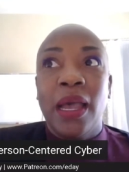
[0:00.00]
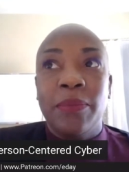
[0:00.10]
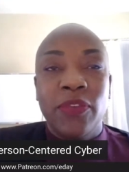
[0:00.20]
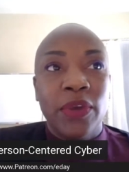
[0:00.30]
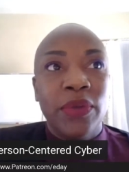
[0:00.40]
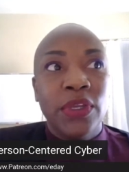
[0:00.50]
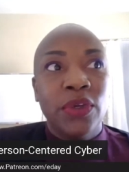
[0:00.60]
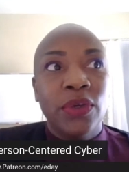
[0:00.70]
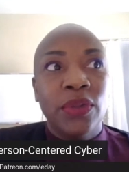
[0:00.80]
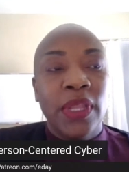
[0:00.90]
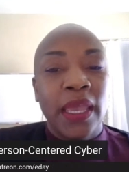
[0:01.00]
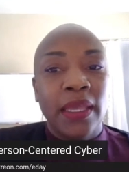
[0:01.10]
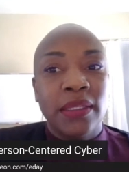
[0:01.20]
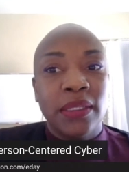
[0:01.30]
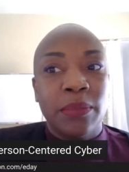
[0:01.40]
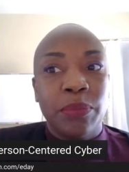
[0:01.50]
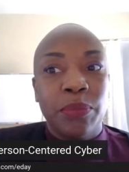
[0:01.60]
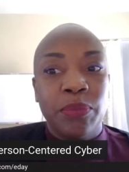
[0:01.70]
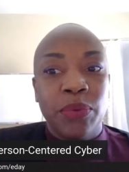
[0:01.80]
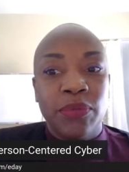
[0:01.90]
i'm very good at
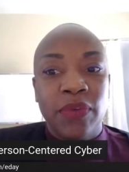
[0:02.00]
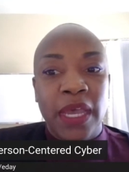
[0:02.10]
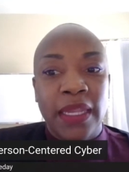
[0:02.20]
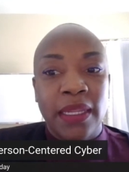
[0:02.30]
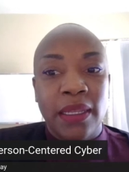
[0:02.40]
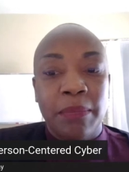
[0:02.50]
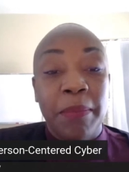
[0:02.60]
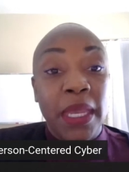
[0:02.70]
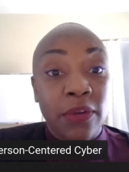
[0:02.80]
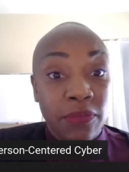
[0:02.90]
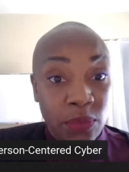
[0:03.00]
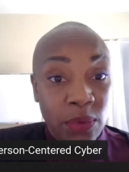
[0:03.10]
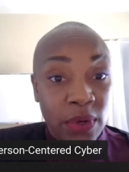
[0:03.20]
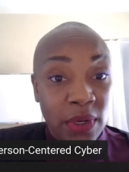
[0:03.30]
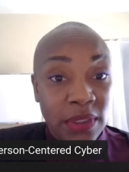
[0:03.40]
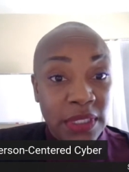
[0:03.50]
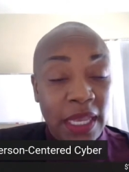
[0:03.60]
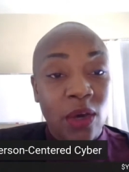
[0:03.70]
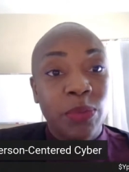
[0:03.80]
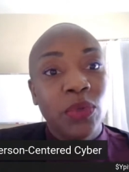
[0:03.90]
providing metaphor to
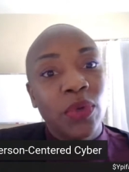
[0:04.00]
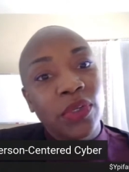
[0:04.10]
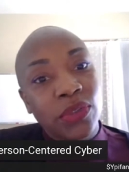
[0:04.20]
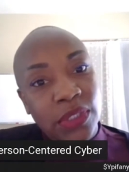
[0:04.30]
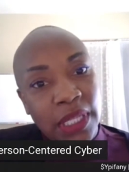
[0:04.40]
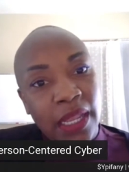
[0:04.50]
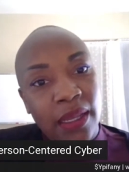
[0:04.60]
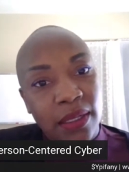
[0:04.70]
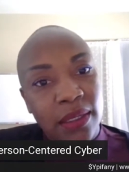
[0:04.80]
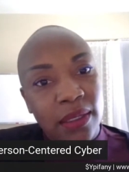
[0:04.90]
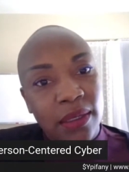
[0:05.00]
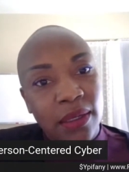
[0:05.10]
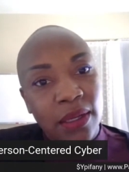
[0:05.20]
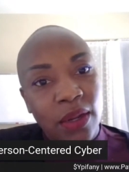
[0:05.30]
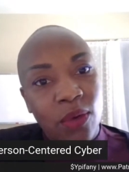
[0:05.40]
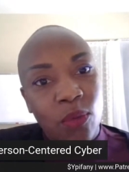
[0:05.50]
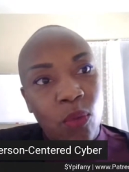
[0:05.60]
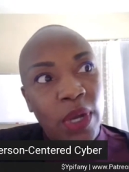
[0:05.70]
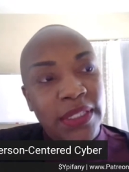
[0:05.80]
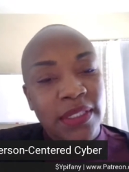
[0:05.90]
help you understand you know
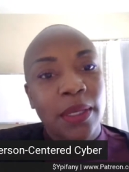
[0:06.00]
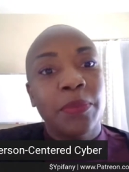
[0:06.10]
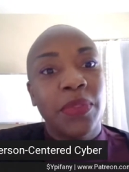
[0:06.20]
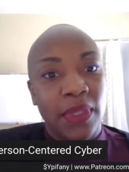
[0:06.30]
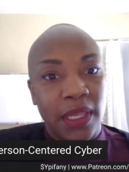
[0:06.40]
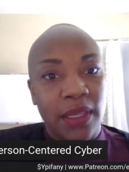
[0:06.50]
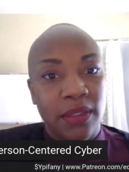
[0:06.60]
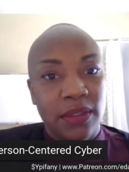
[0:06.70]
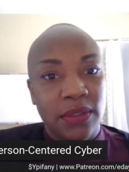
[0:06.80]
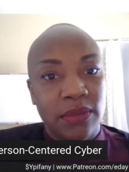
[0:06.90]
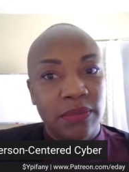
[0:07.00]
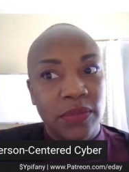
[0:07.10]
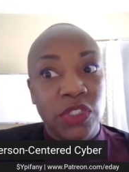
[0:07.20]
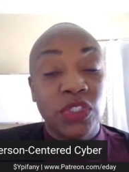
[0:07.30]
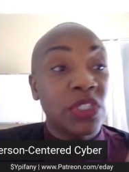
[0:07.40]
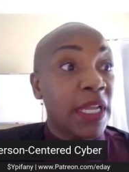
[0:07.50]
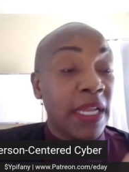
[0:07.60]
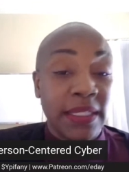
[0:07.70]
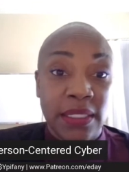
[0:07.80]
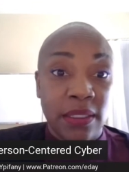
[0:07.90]
what something is just like
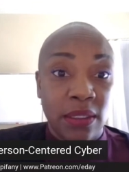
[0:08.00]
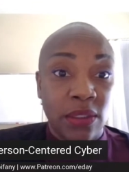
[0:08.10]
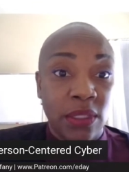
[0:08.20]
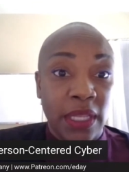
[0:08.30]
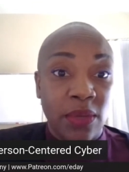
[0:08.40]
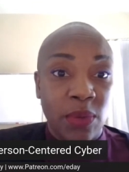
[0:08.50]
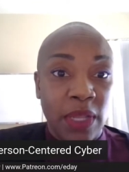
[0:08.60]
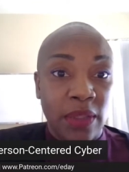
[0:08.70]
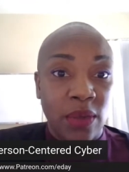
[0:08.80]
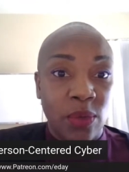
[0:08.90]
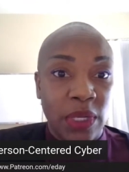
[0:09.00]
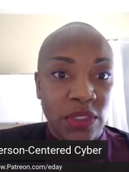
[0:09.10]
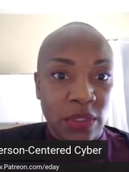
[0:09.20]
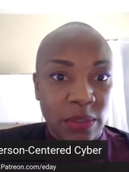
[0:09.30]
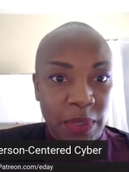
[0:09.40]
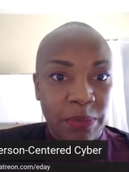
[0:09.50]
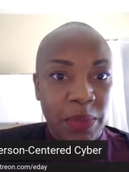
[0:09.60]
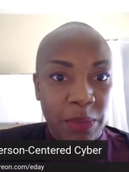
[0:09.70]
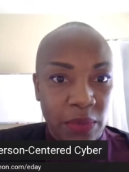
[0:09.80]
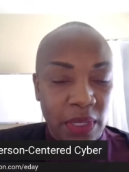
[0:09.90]
i did uh, like a while ago when i talked about
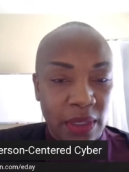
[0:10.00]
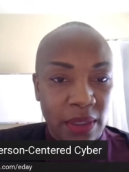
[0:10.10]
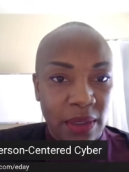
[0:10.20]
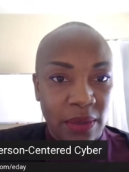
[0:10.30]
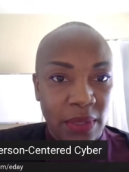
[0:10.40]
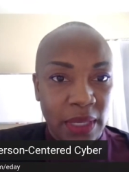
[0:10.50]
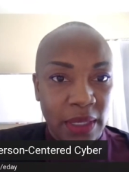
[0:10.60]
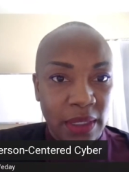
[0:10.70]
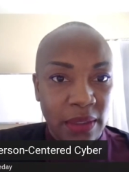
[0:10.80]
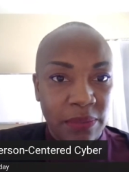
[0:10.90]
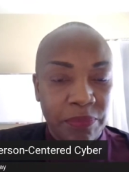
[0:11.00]
memory okay